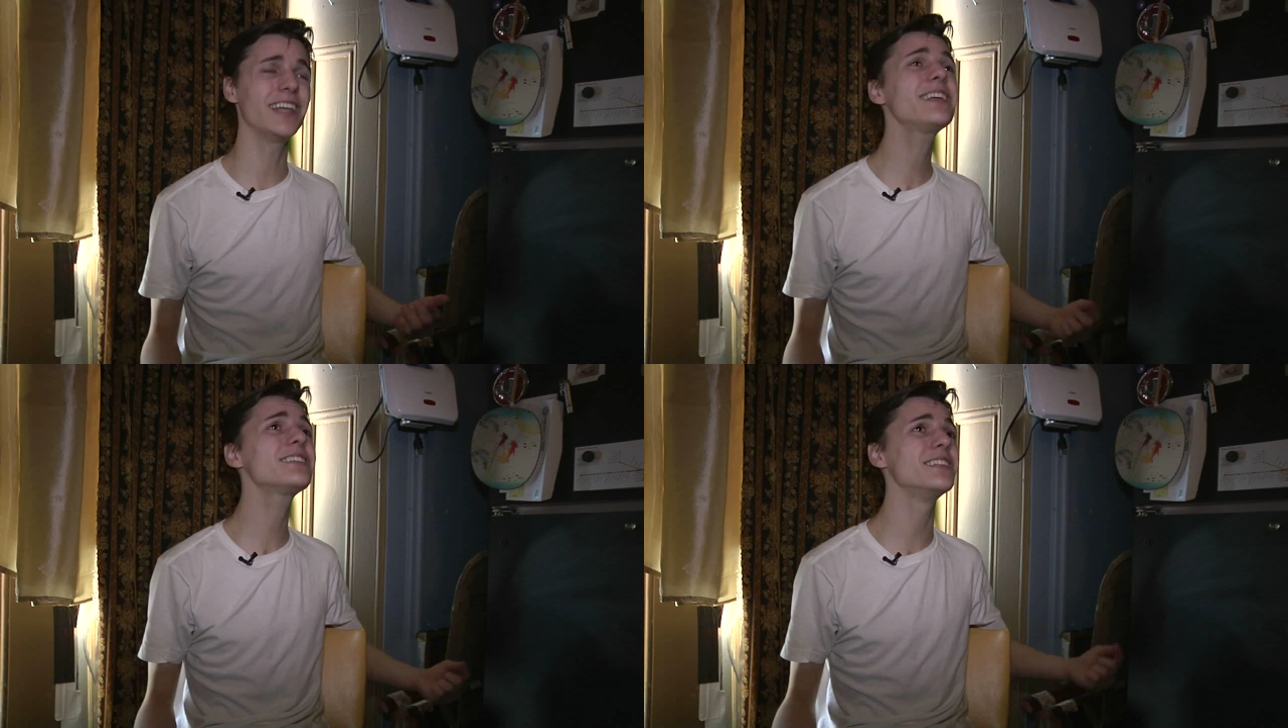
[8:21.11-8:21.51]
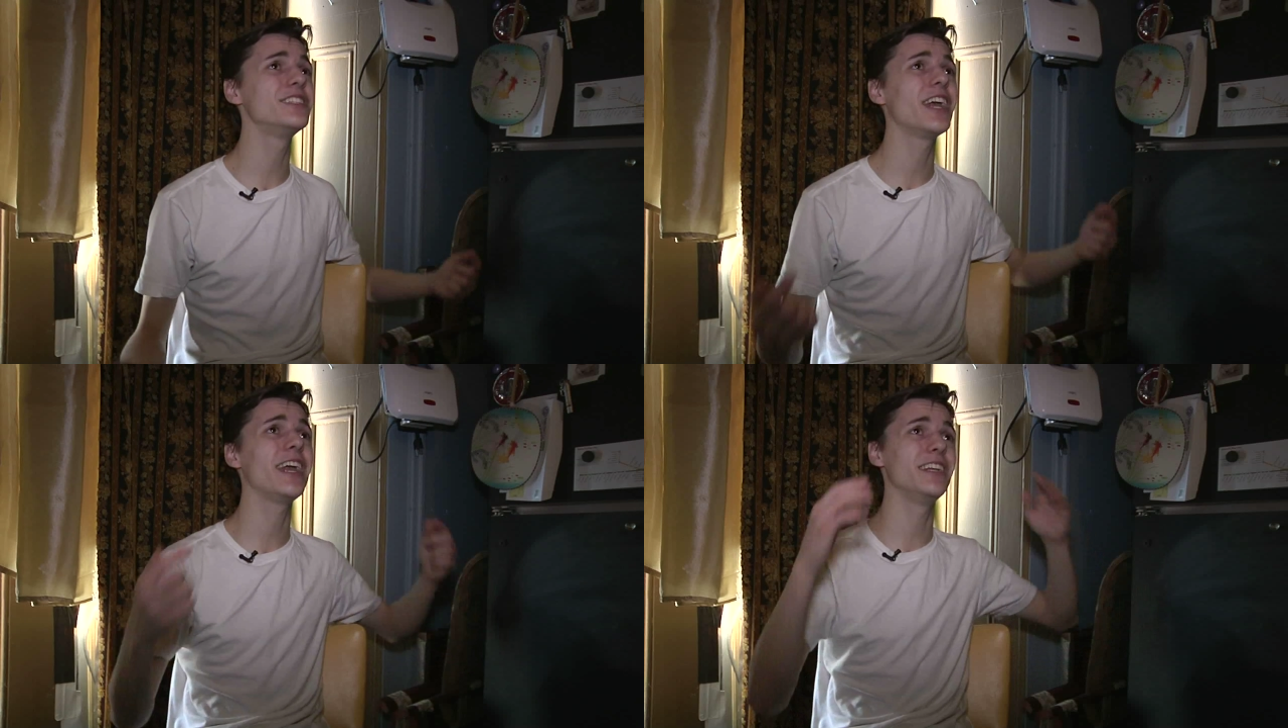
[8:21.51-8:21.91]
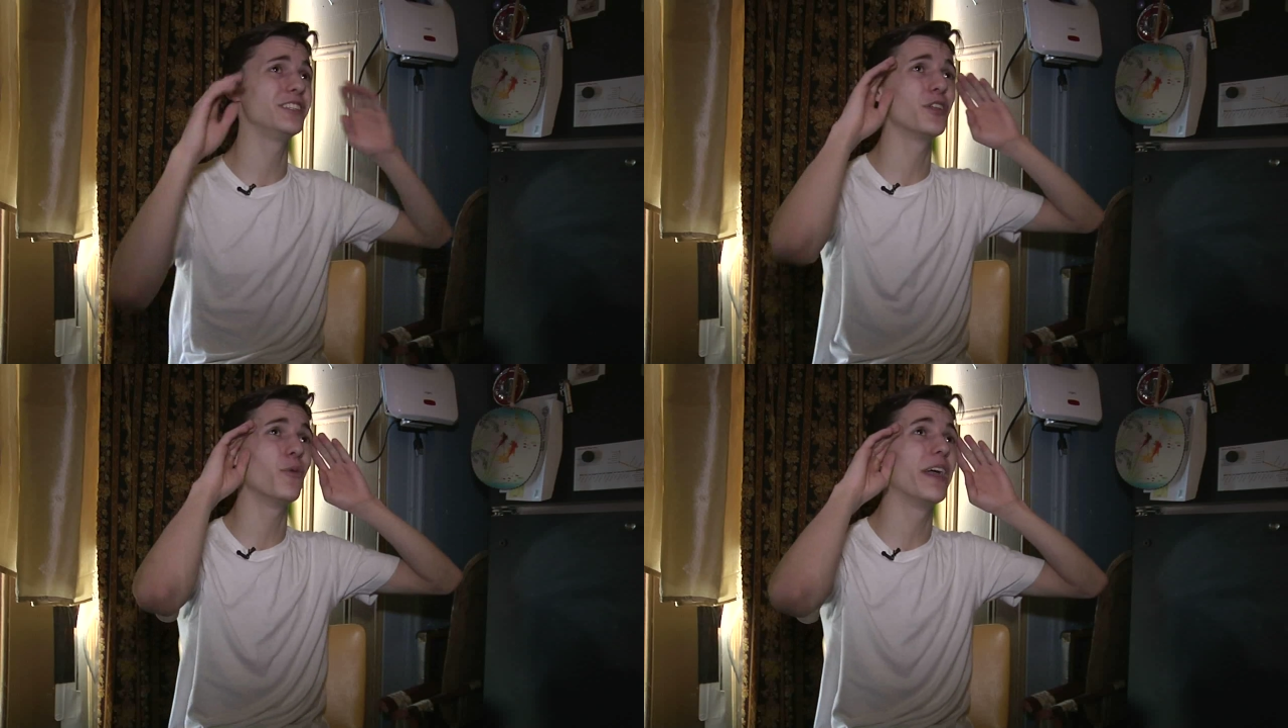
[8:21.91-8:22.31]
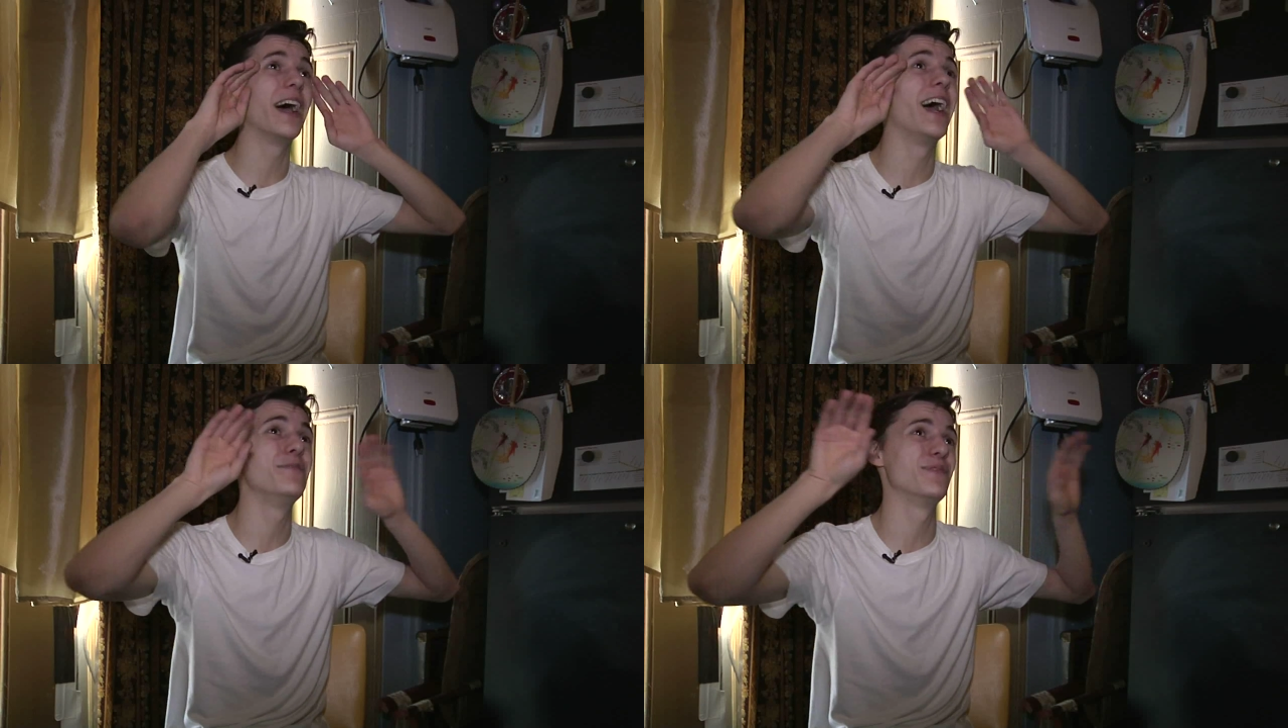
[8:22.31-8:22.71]
It doesn't change the way
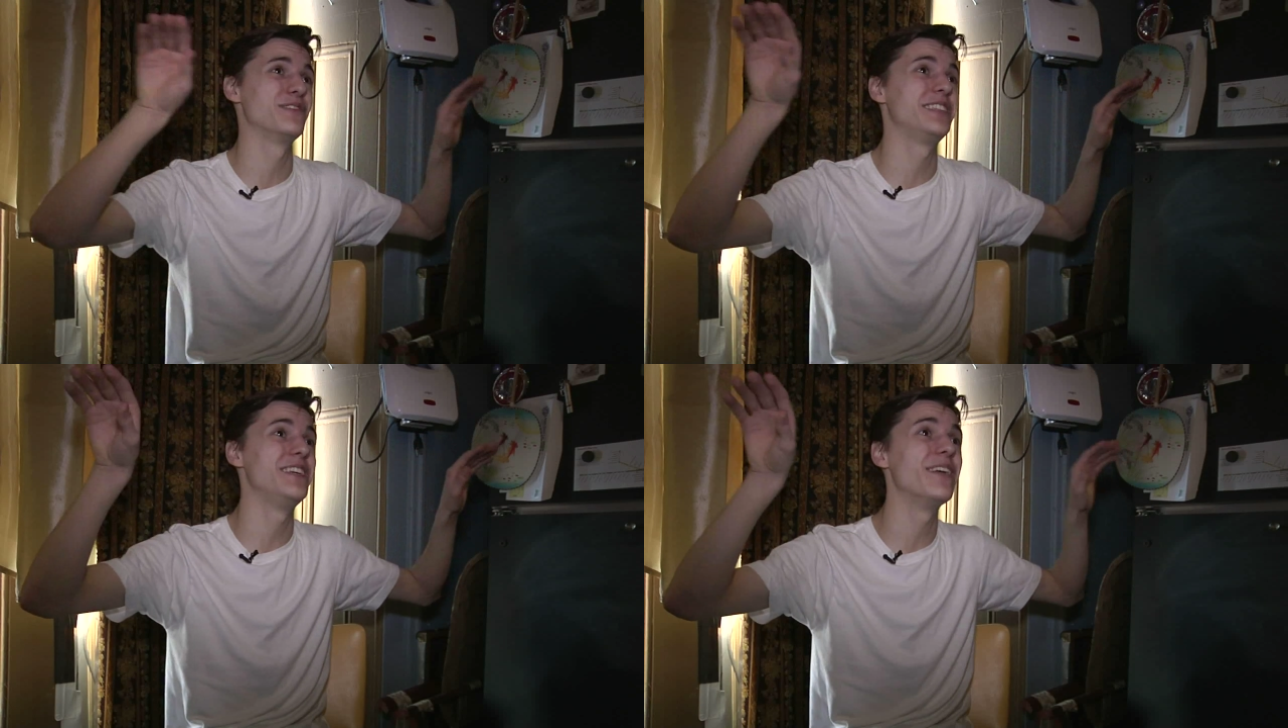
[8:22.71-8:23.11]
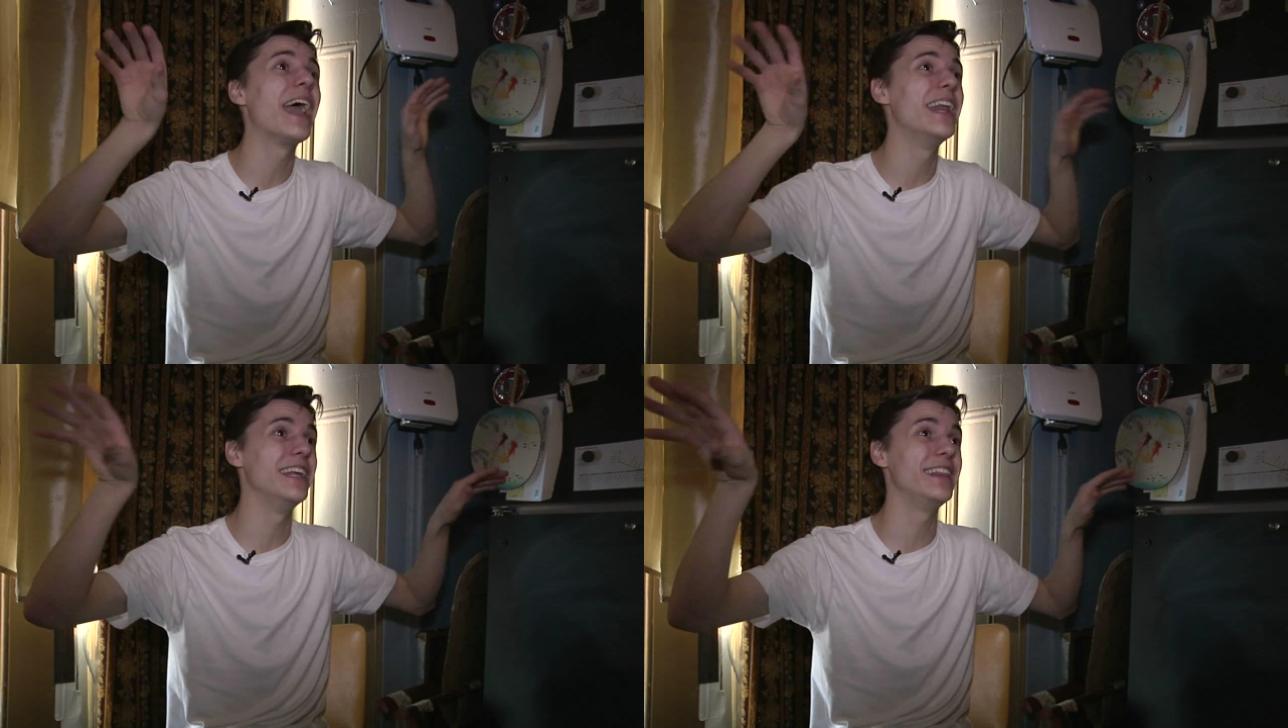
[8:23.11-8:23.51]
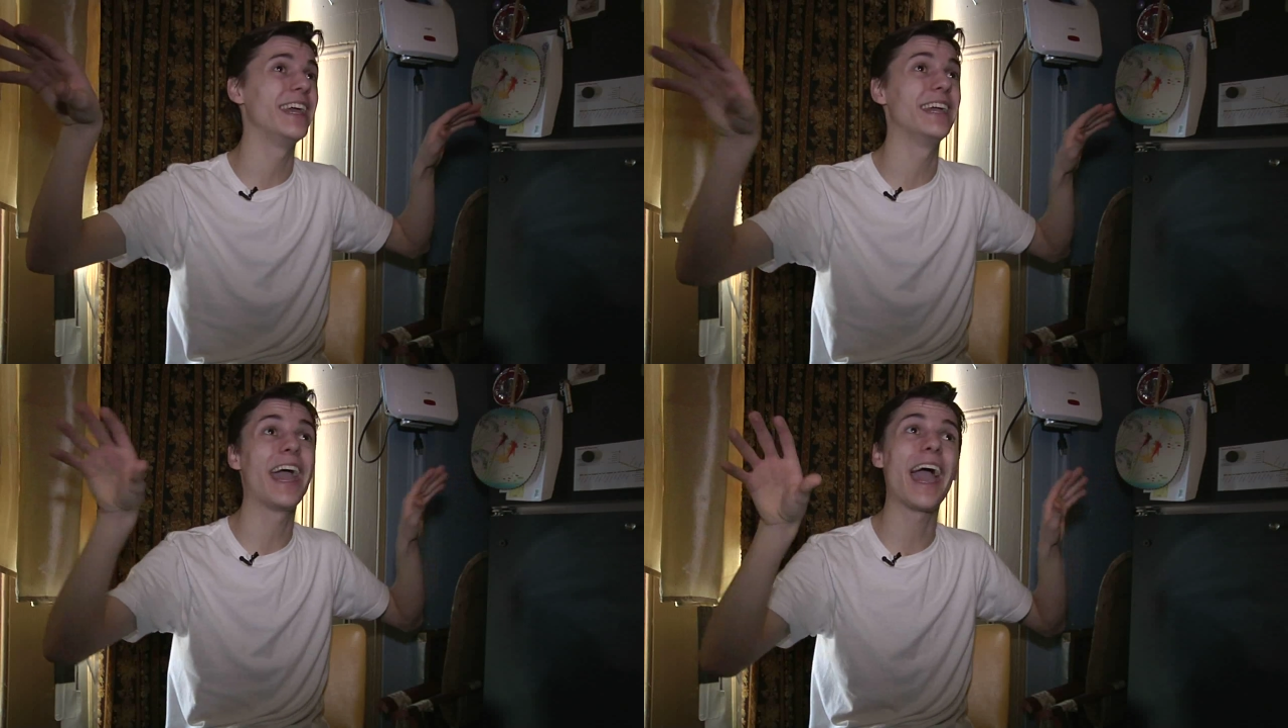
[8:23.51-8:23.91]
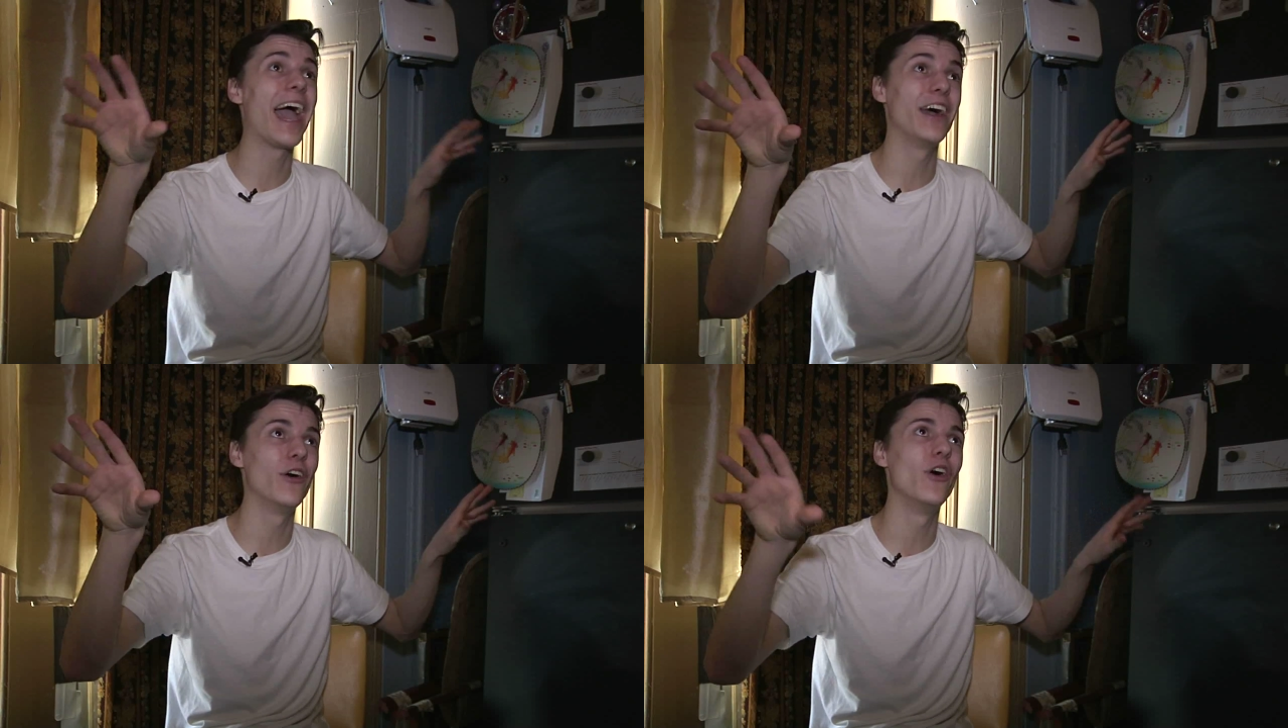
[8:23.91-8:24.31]
I perceive anything
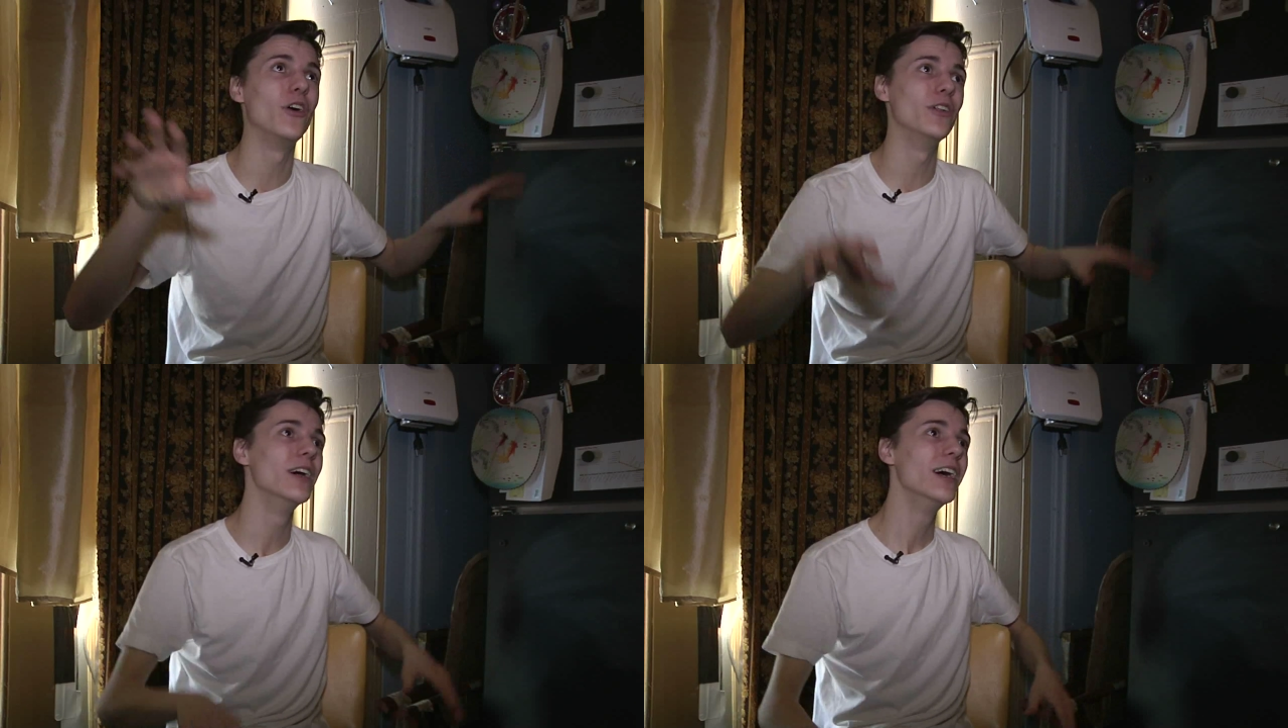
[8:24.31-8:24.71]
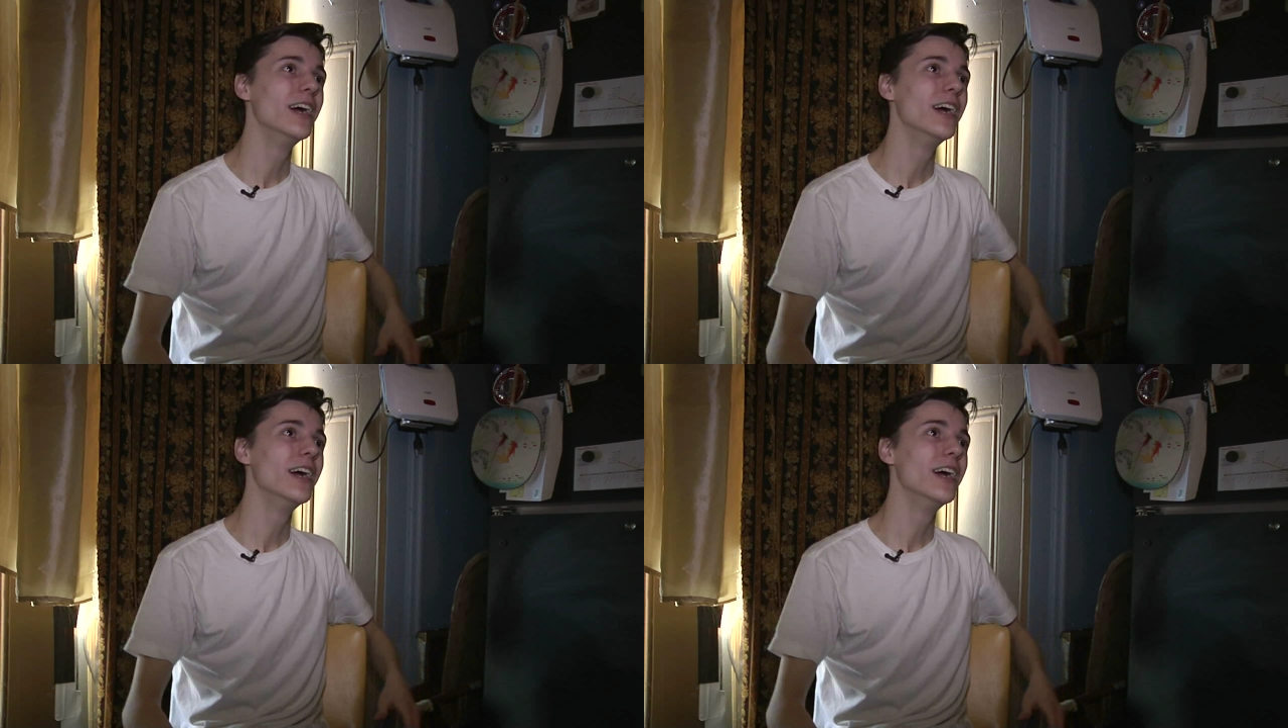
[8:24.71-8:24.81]
at all.